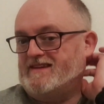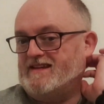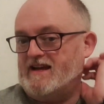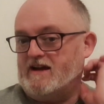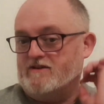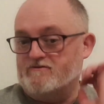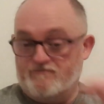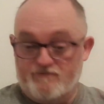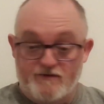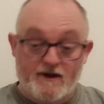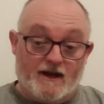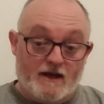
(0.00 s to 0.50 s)
I
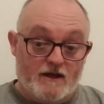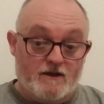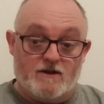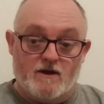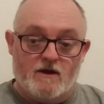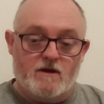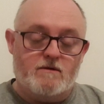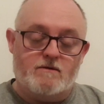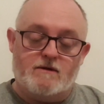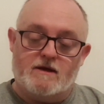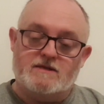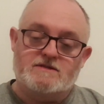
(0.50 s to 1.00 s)
really
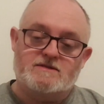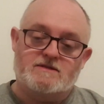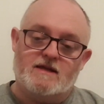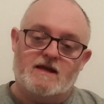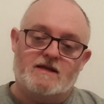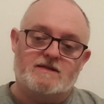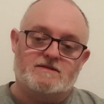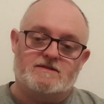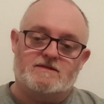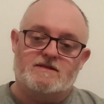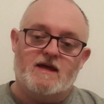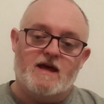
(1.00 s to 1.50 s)
do.
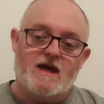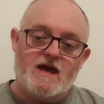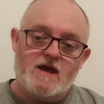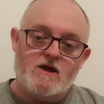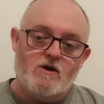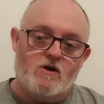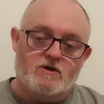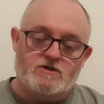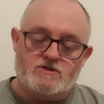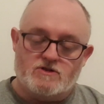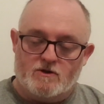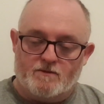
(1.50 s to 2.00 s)
It's there.
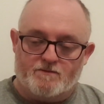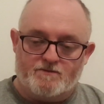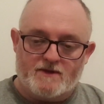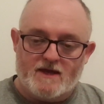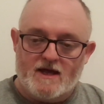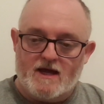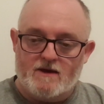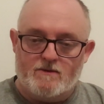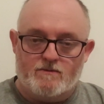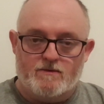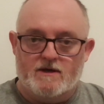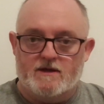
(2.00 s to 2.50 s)
It's up
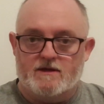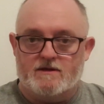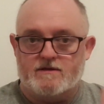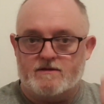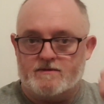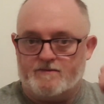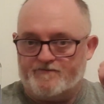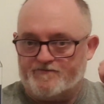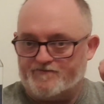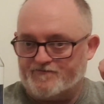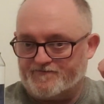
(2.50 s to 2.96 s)
there with